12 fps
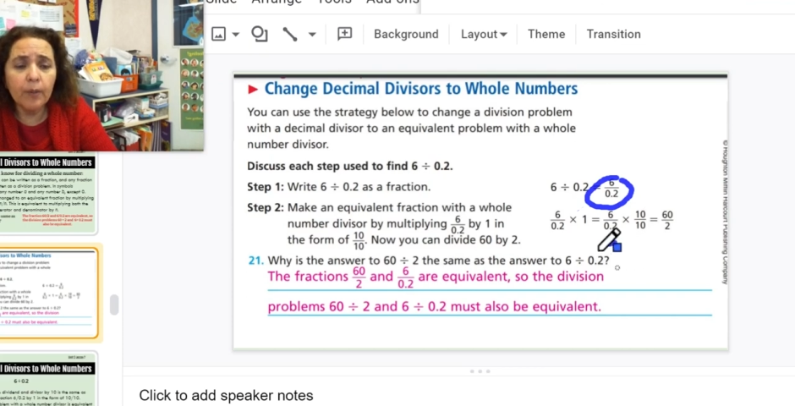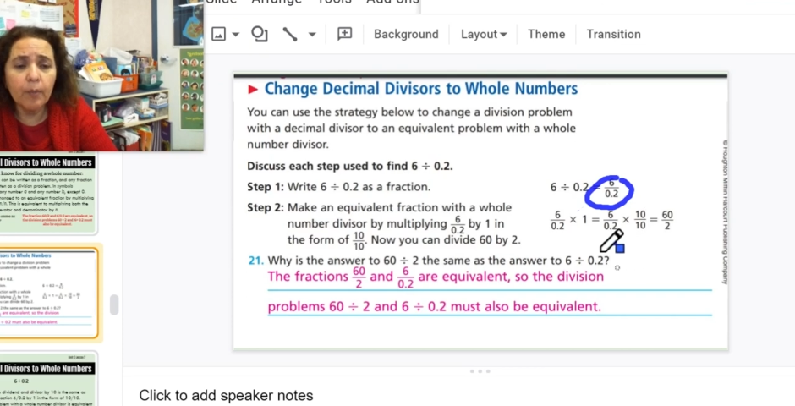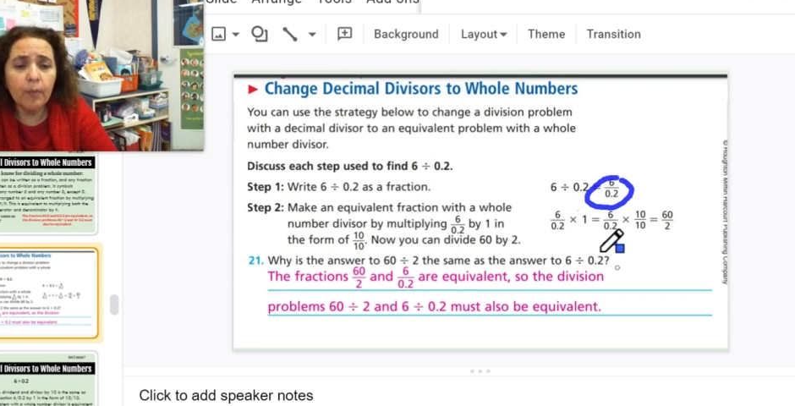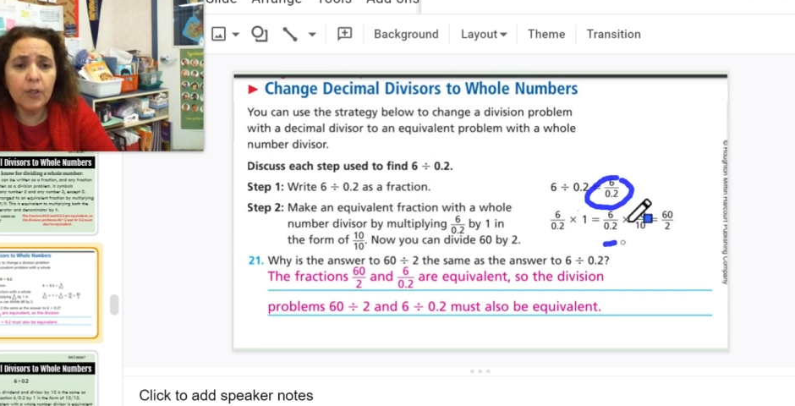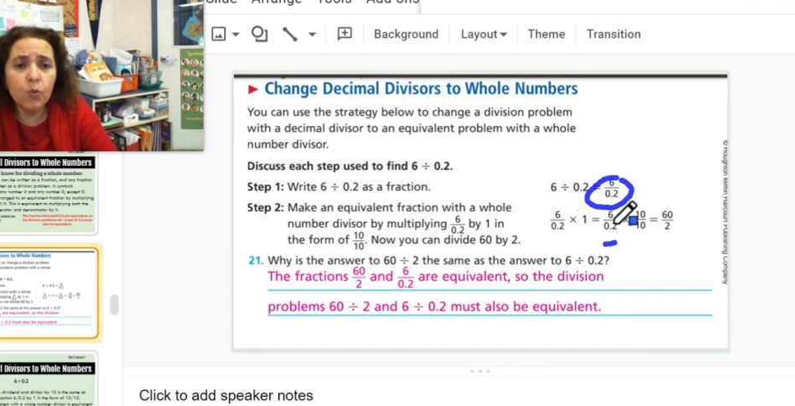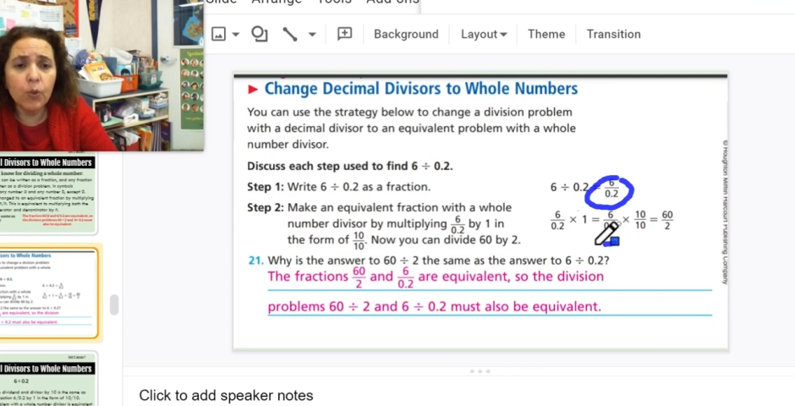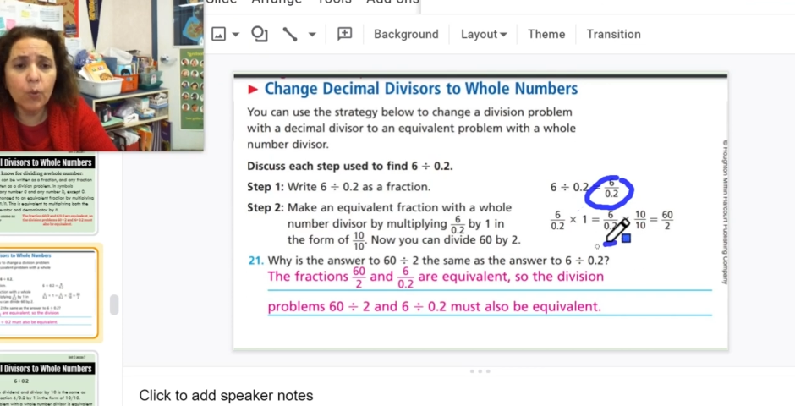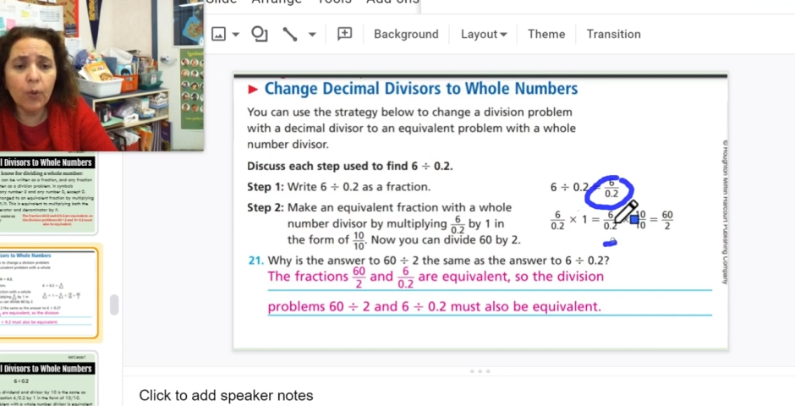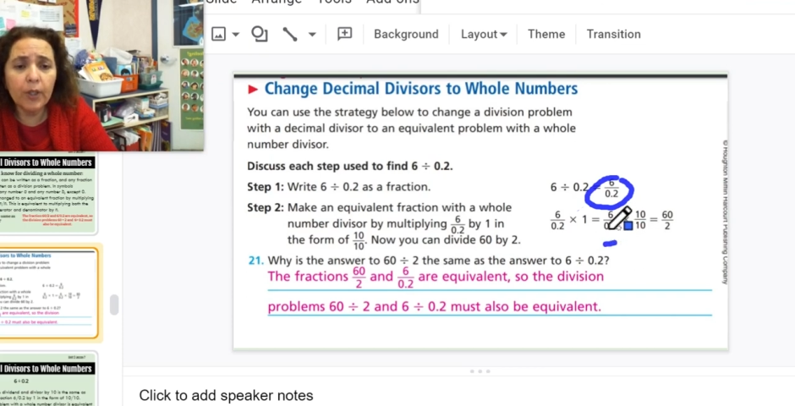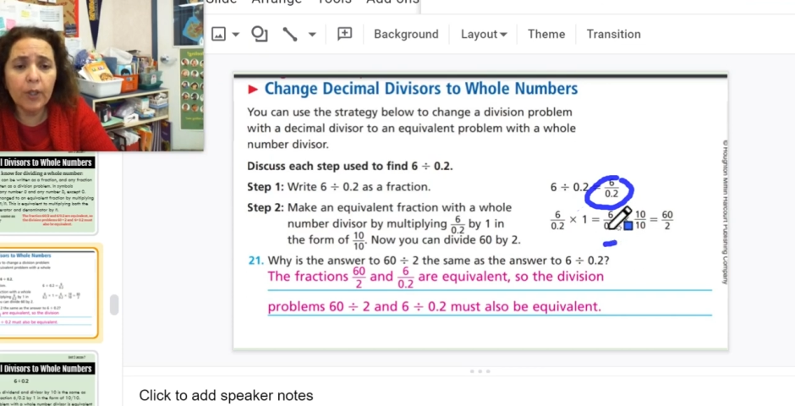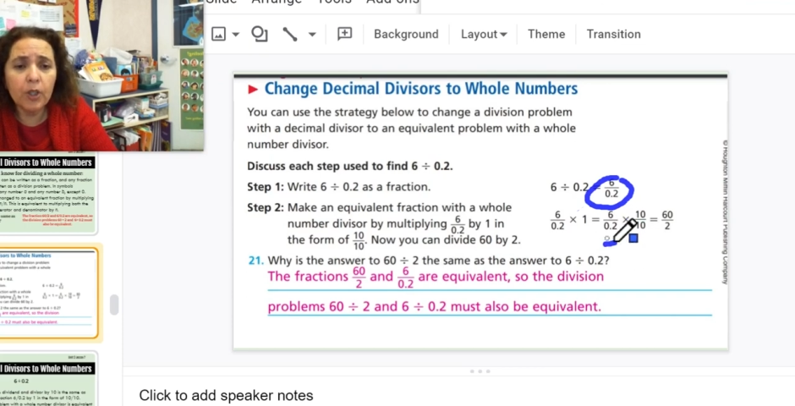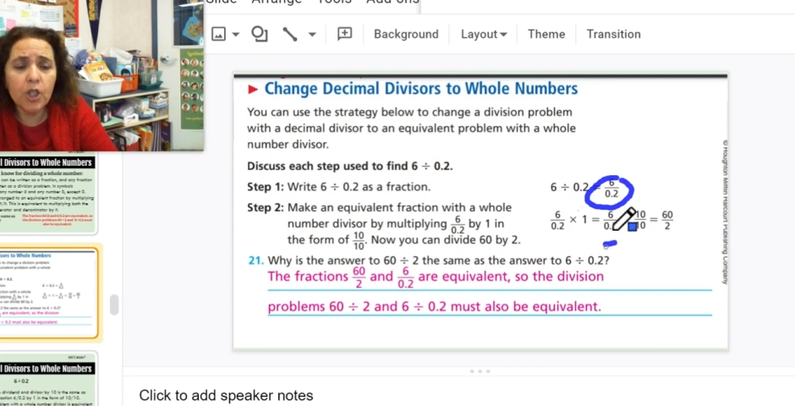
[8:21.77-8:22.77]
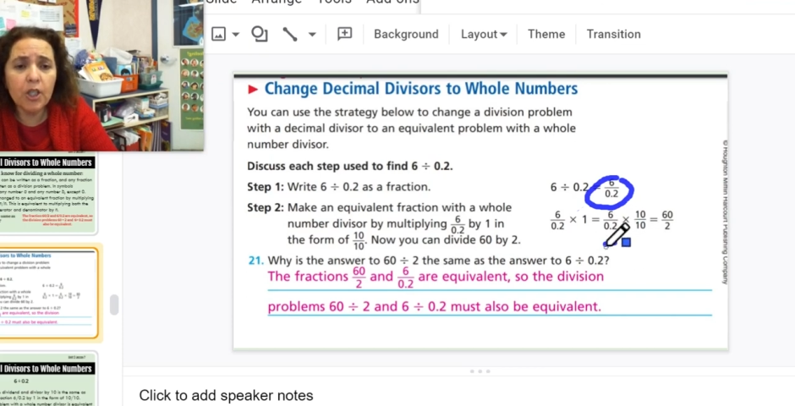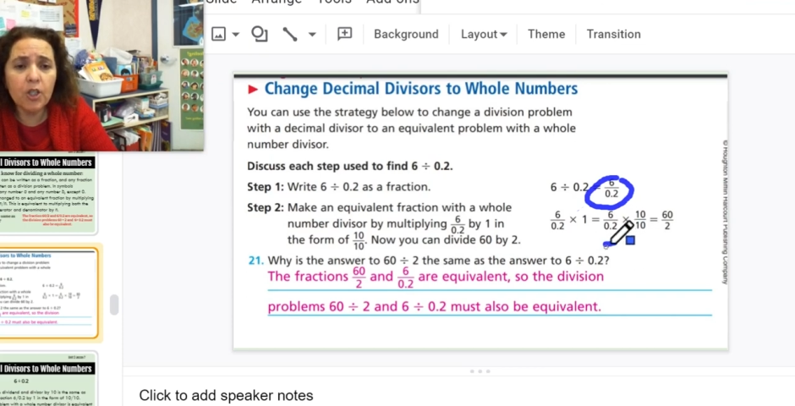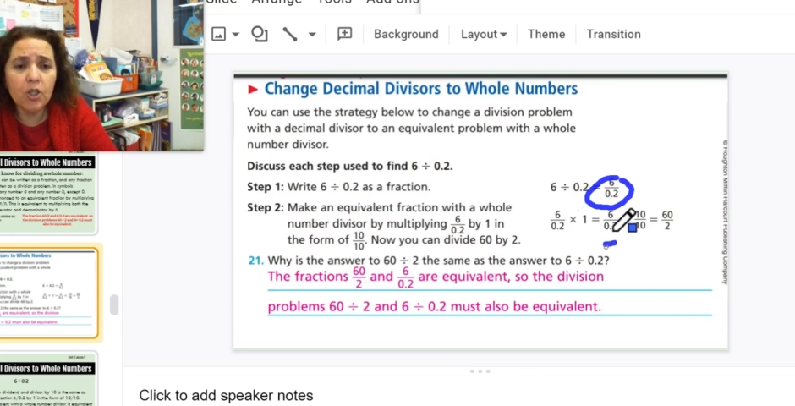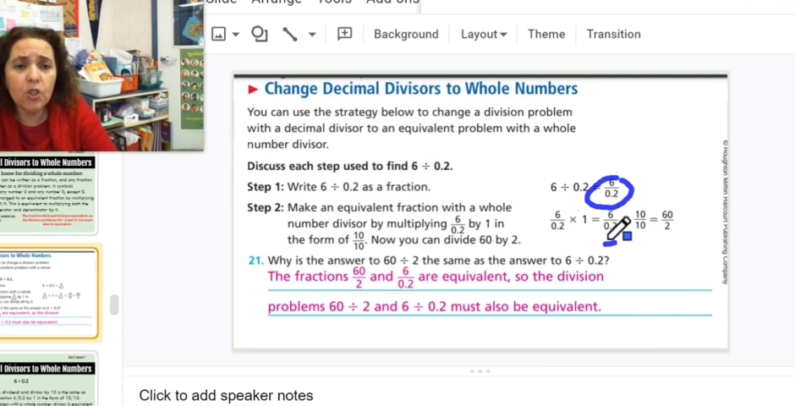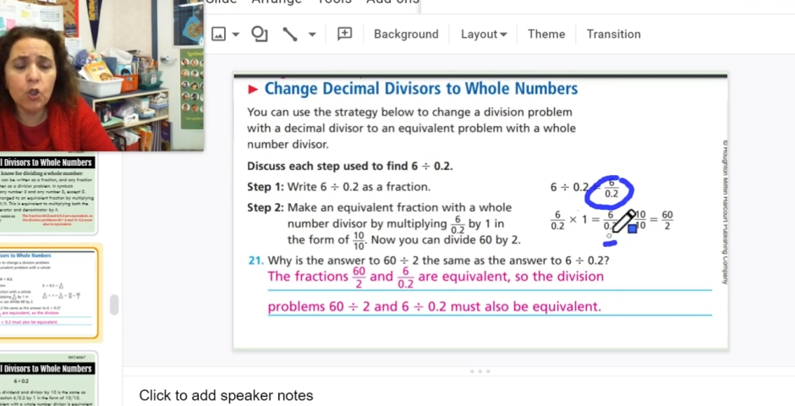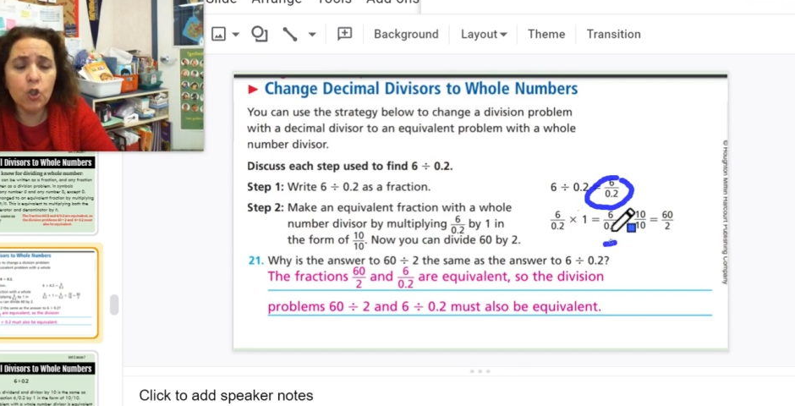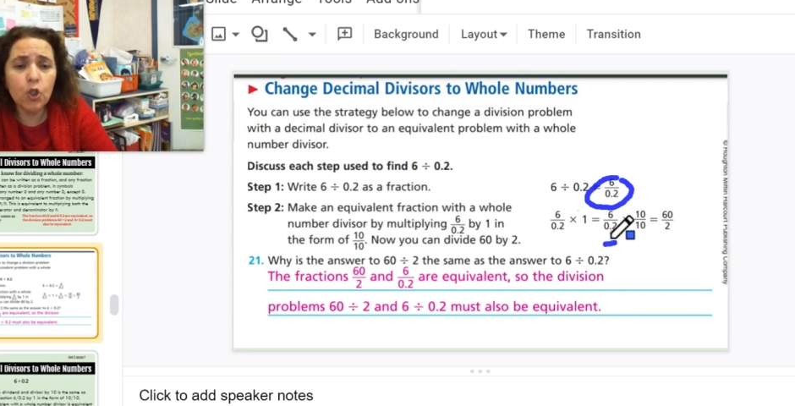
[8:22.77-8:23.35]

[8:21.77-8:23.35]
because we want to change this